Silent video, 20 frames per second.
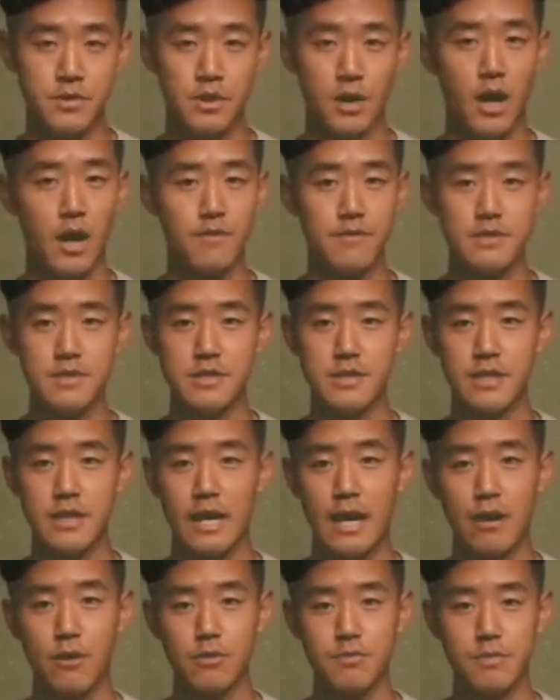Obviously,
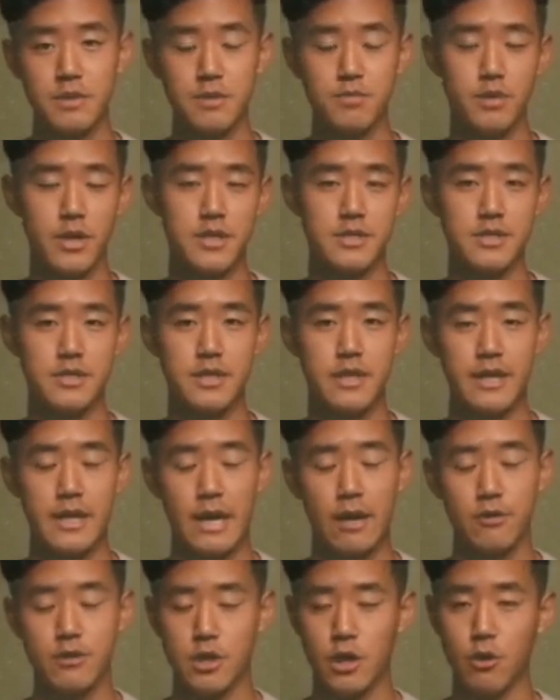I would be present and
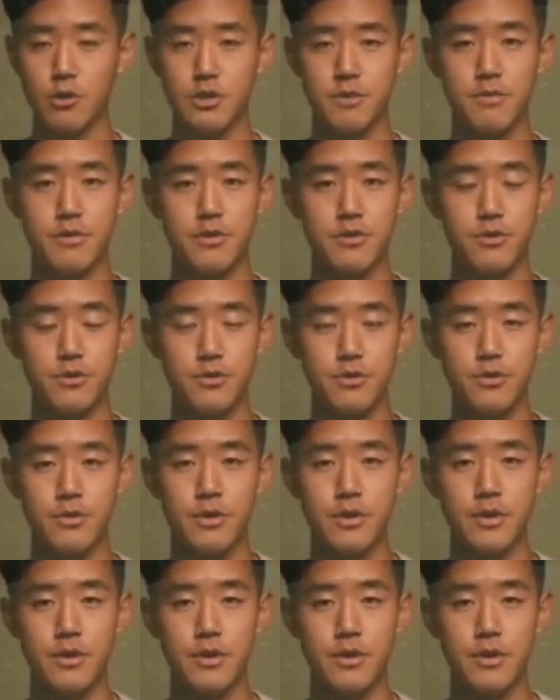I would coach him through